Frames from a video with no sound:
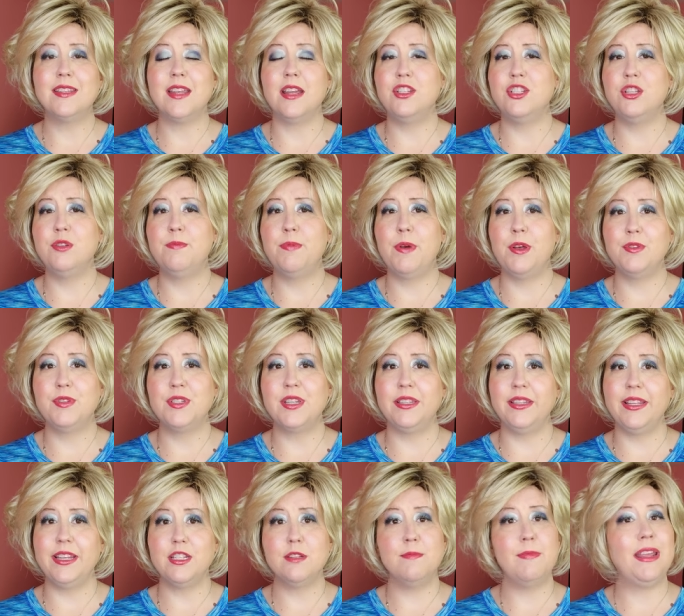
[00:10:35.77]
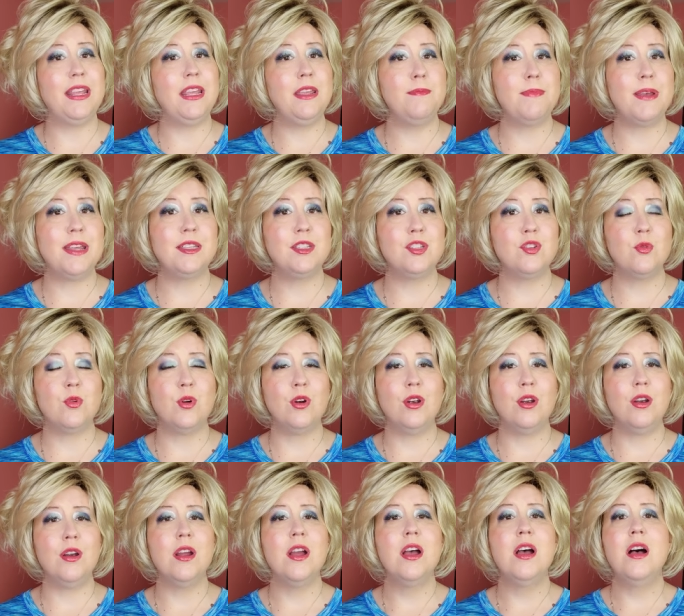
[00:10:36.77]
I do post a link to my eBay
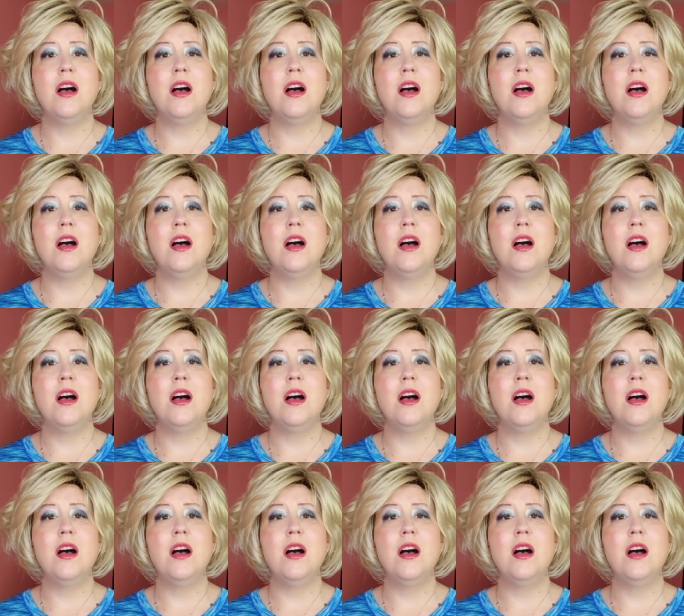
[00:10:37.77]
store,